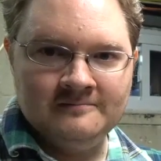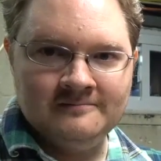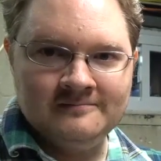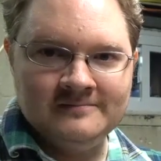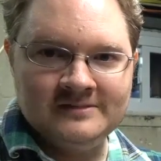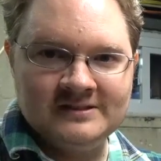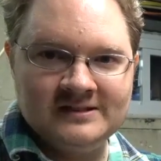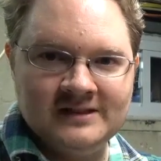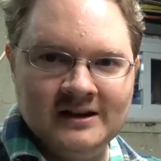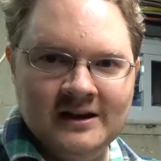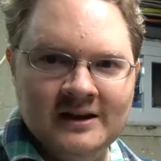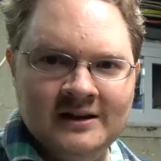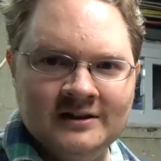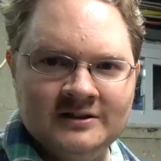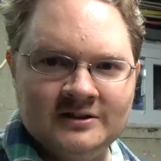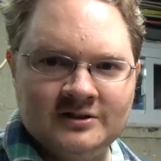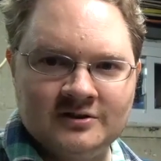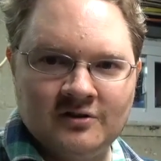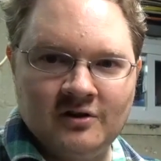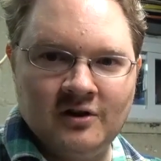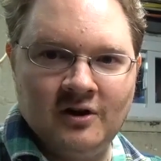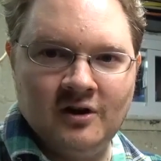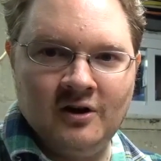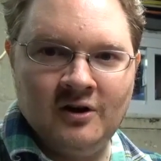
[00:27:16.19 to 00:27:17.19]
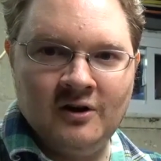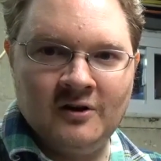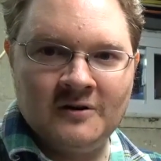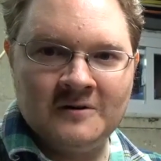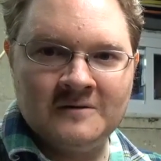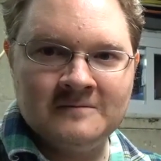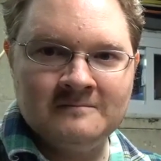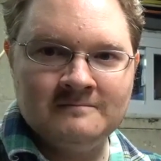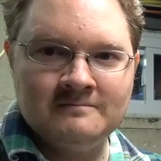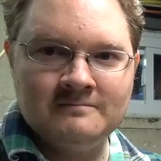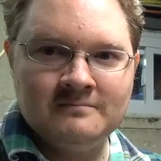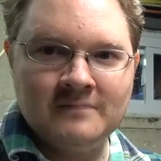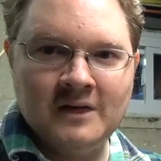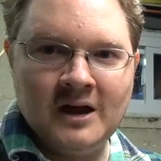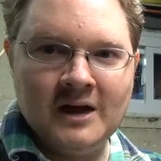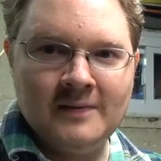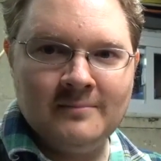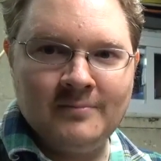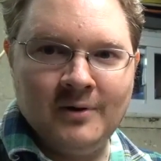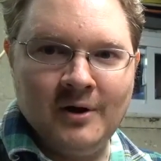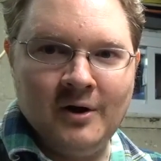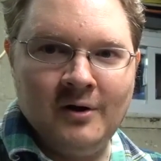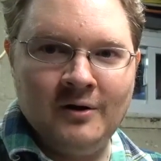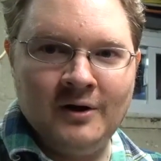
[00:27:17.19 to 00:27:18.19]
Stay strong,
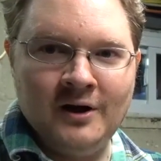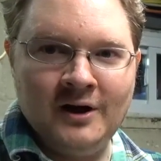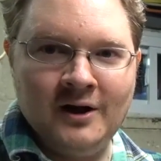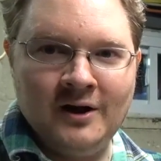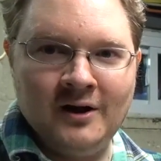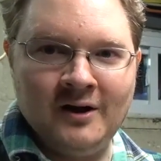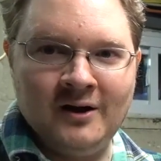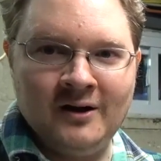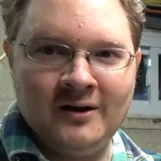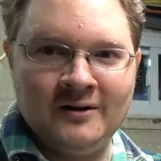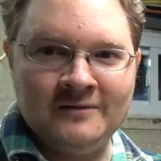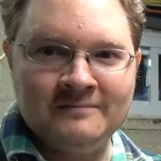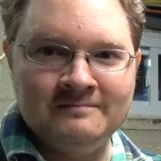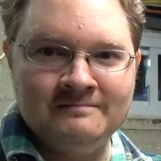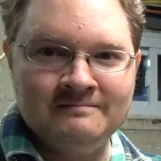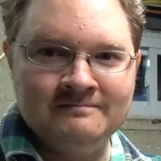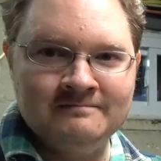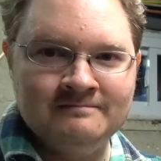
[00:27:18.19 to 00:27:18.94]
and pony on.